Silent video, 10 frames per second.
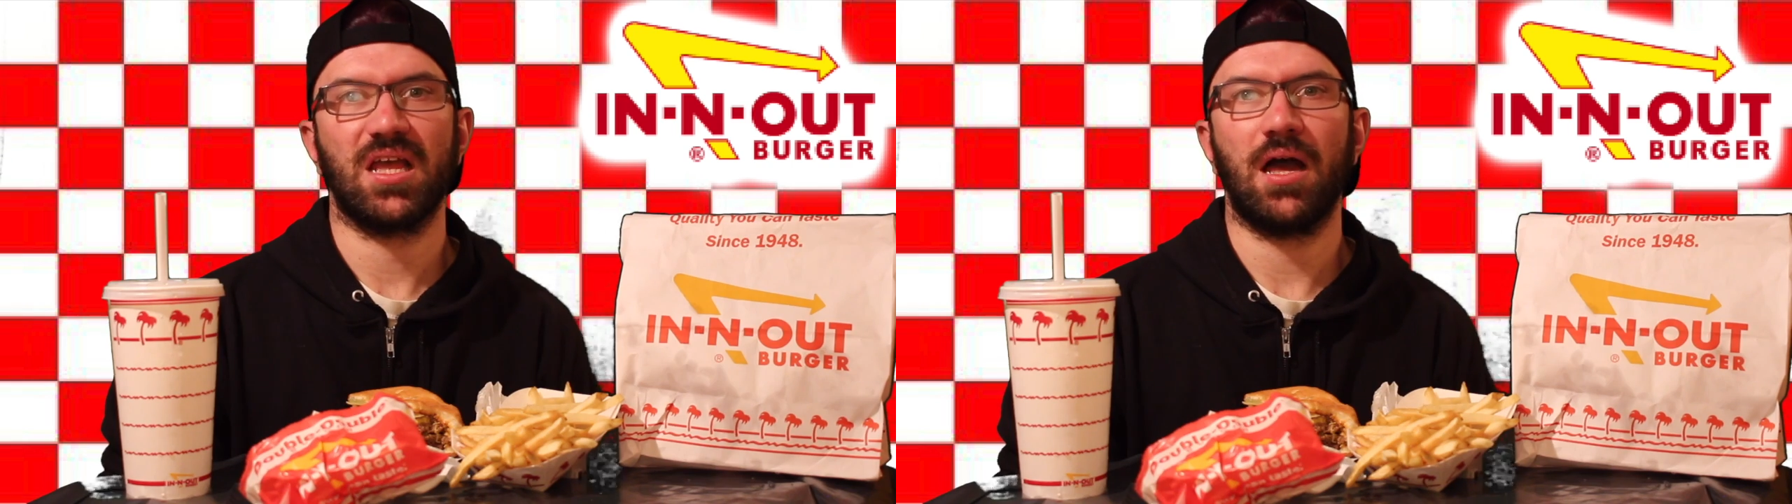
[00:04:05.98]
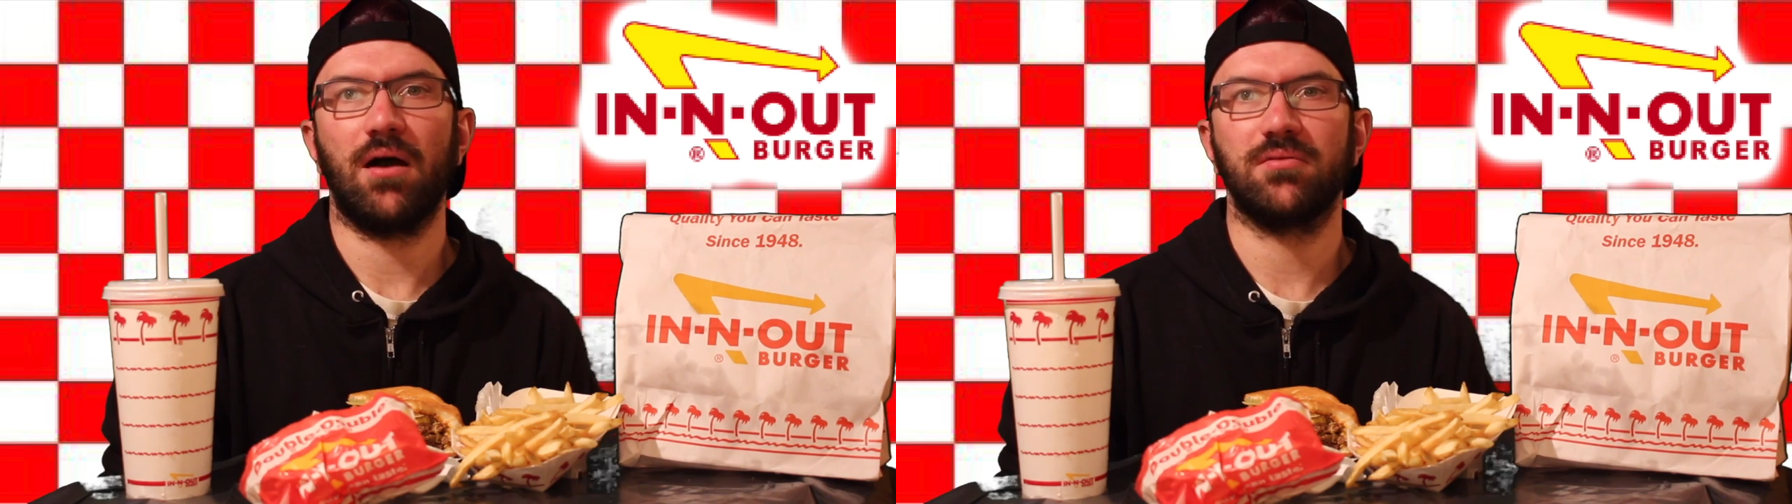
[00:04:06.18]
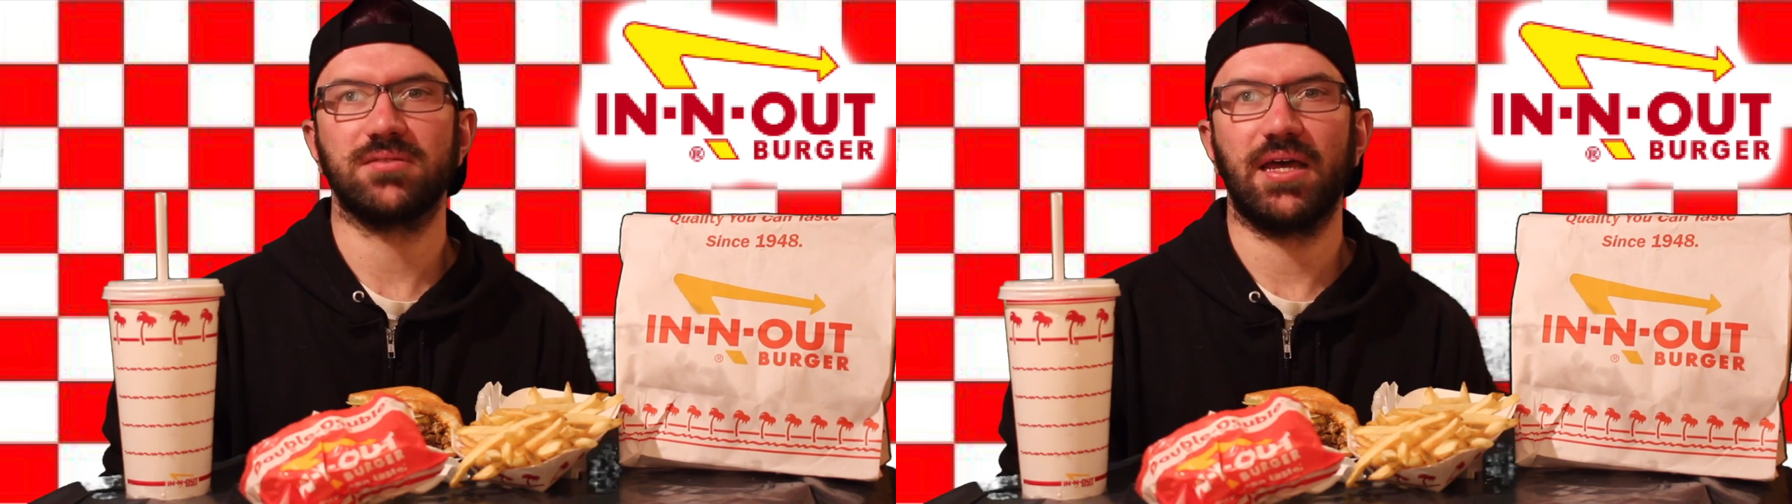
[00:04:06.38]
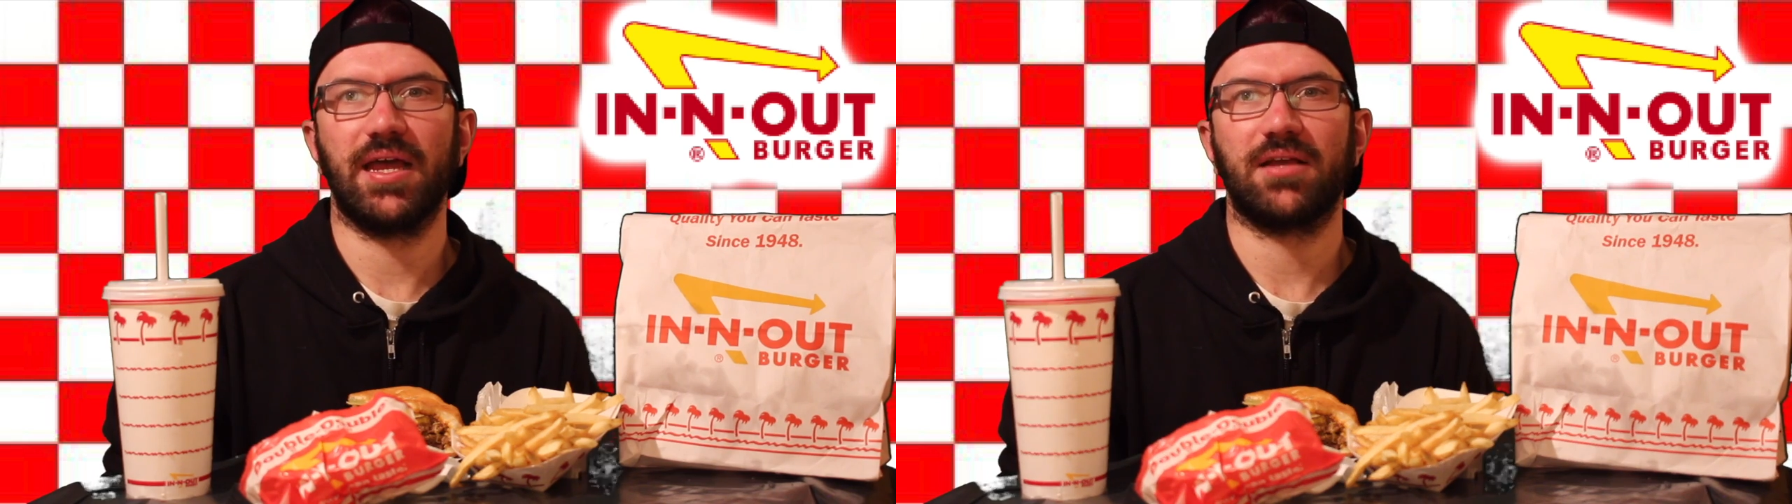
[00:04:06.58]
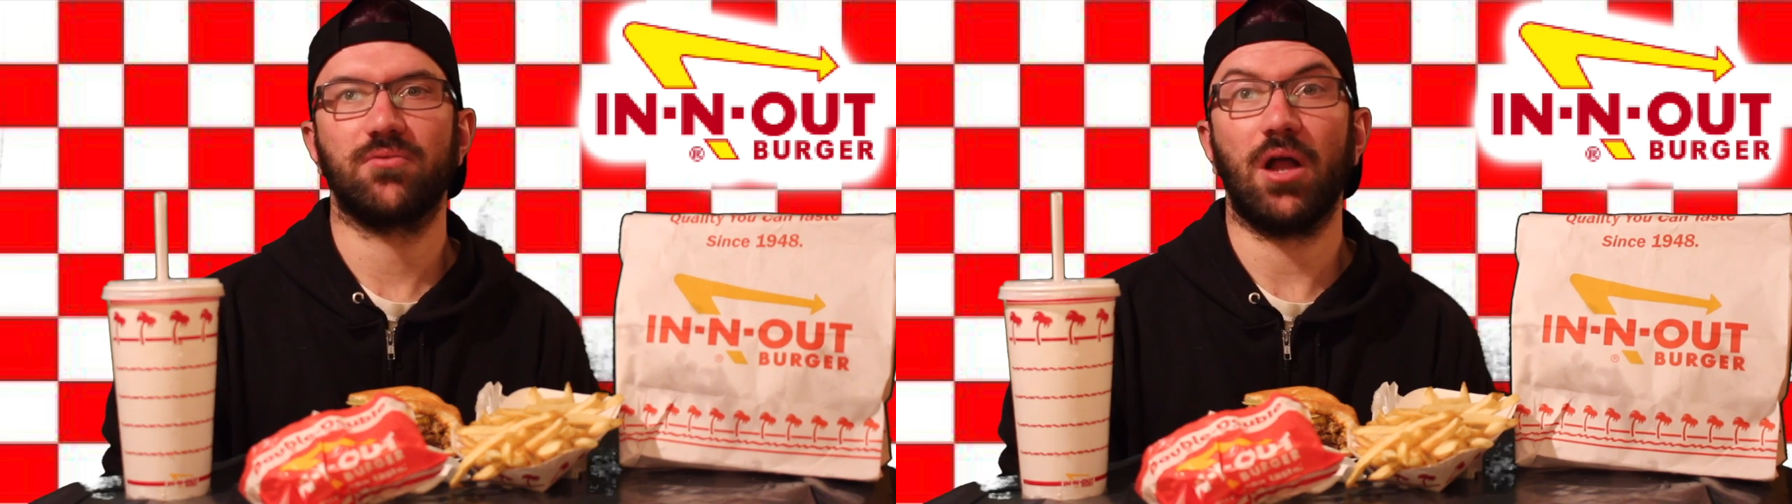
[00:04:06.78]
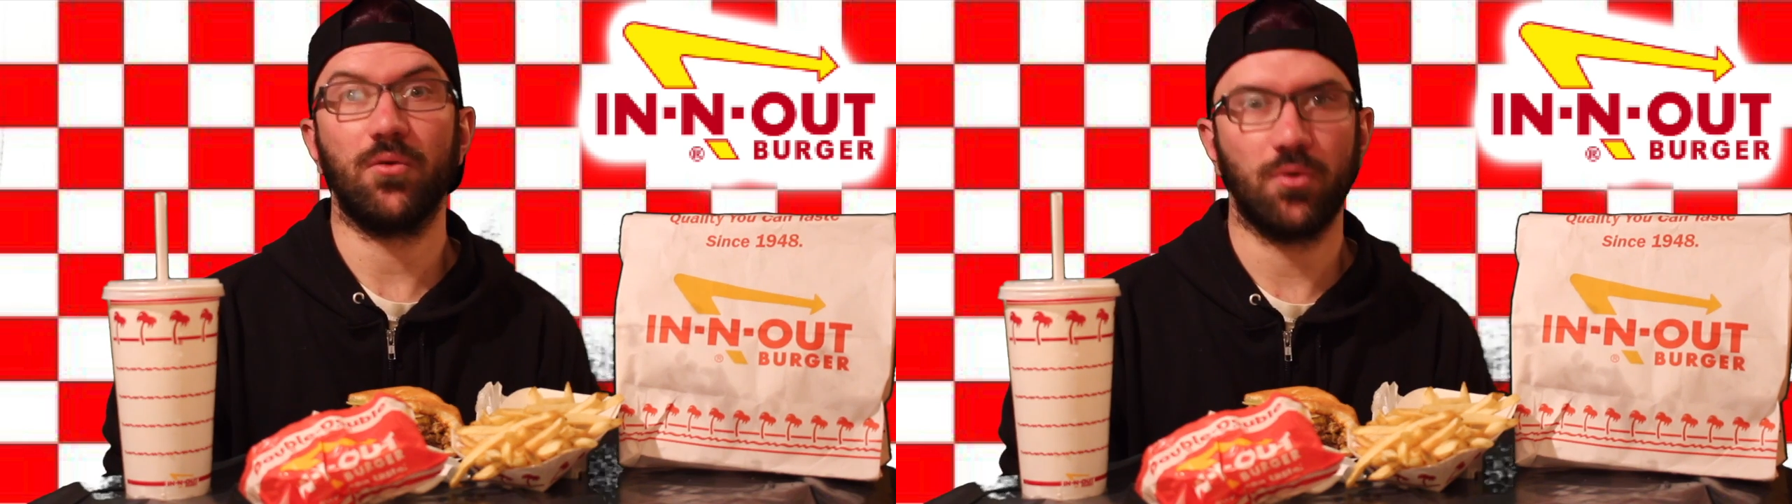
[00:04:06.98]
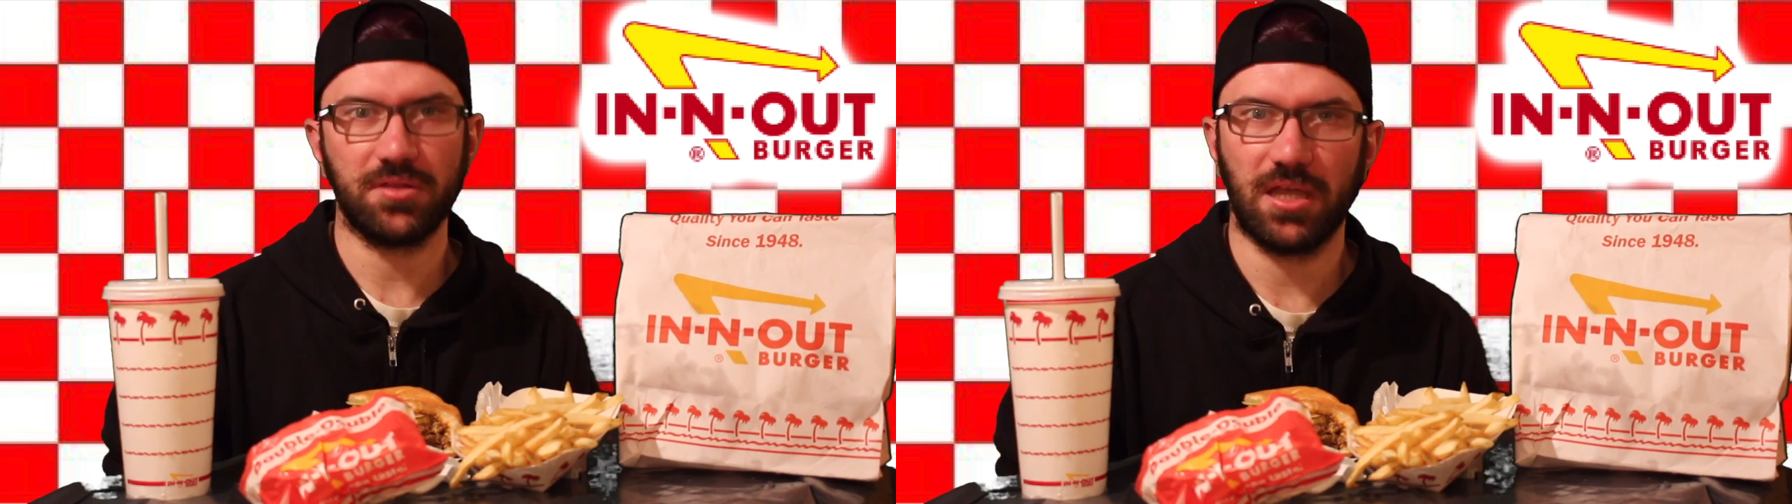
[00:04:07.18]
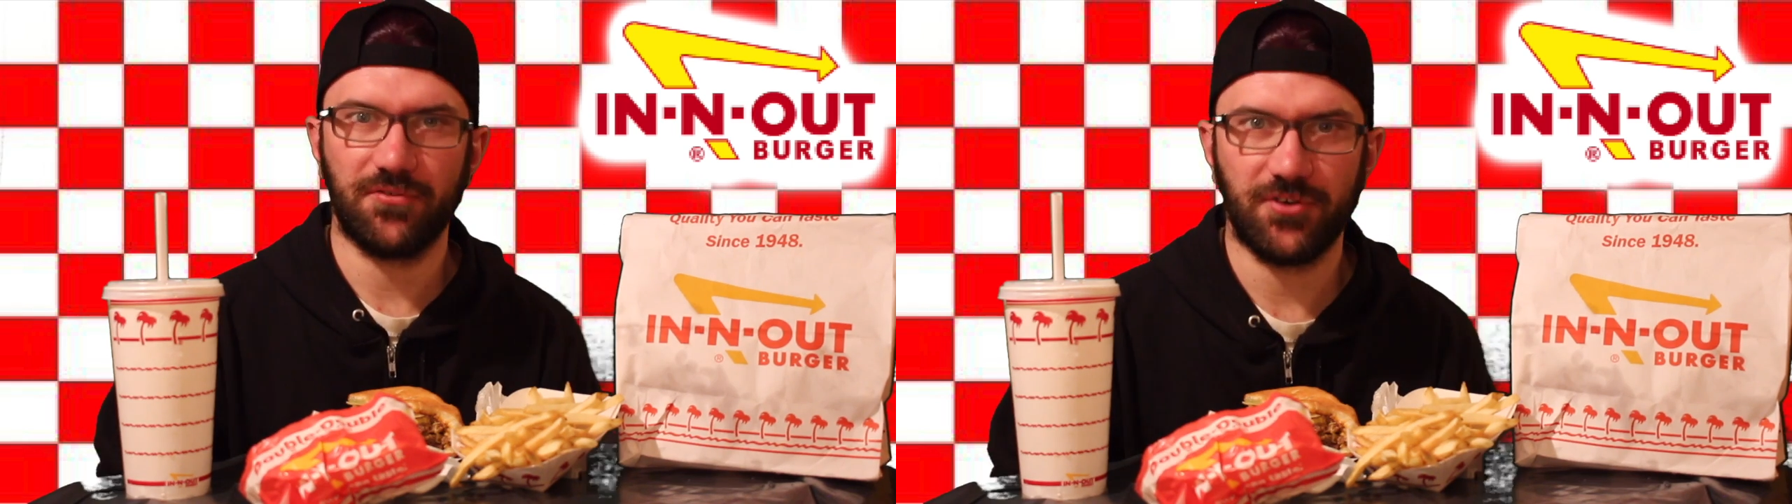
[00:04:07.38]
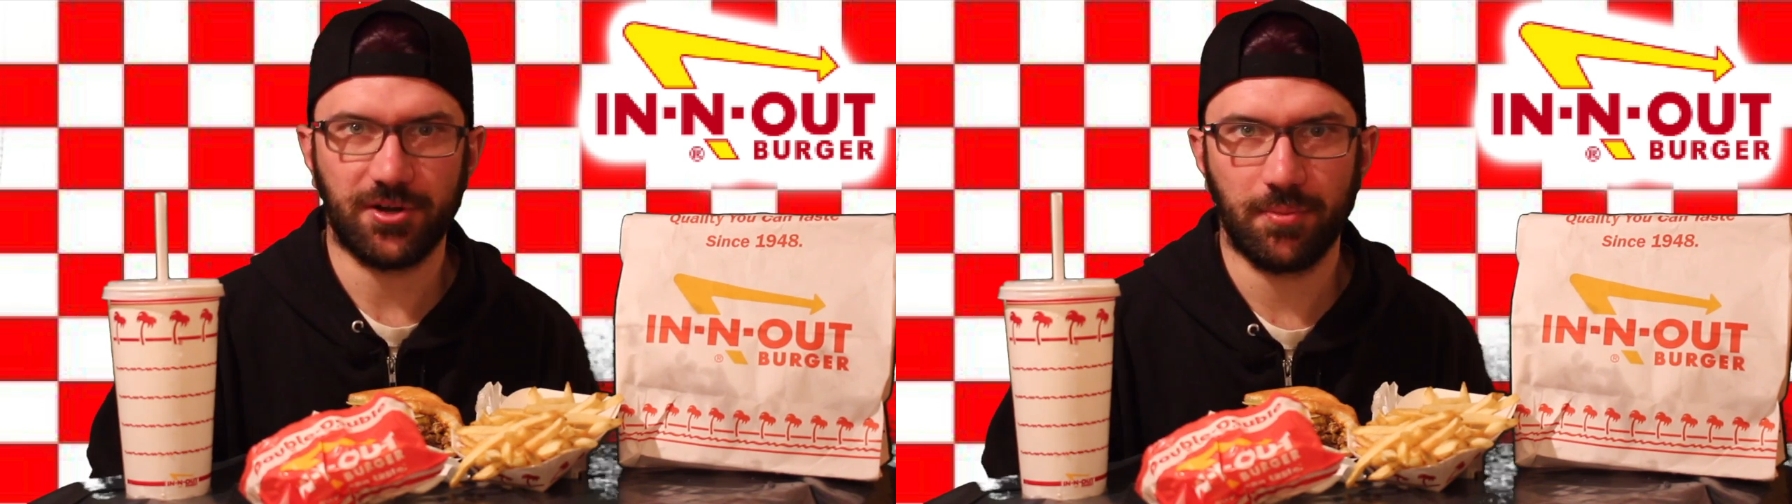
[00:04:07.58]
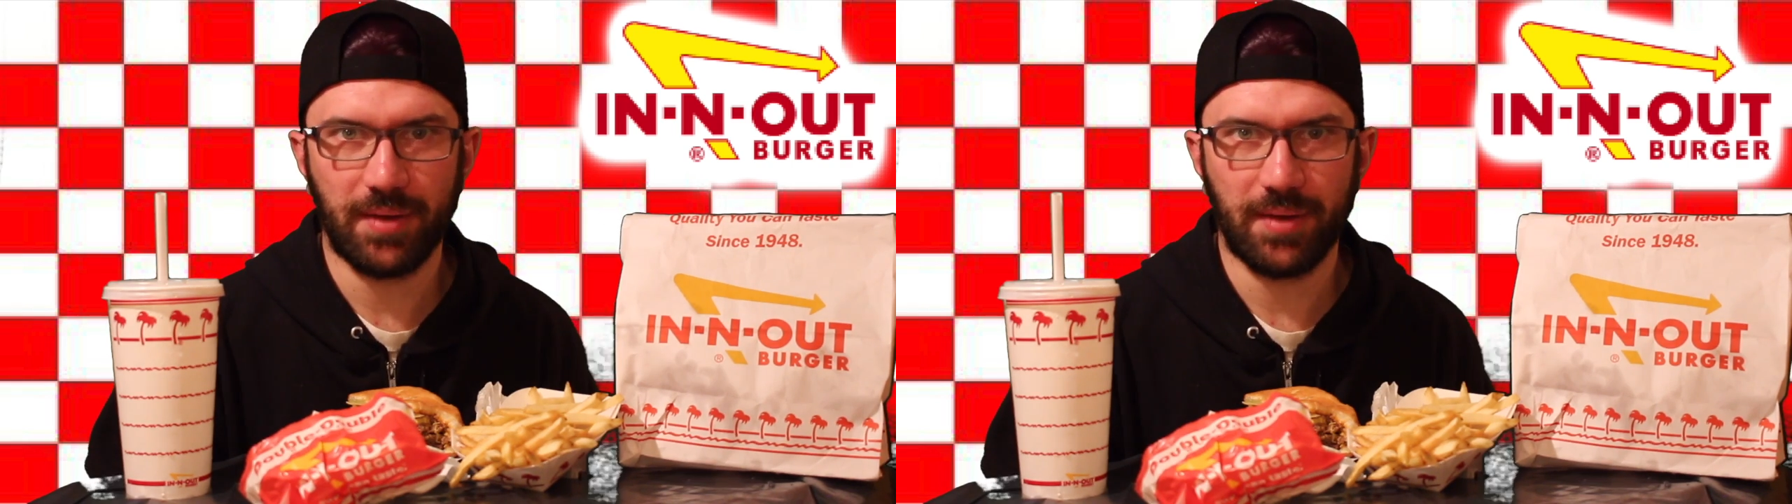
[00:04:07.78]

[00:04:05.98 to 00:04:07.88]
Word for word: I was like, I wrote that fucker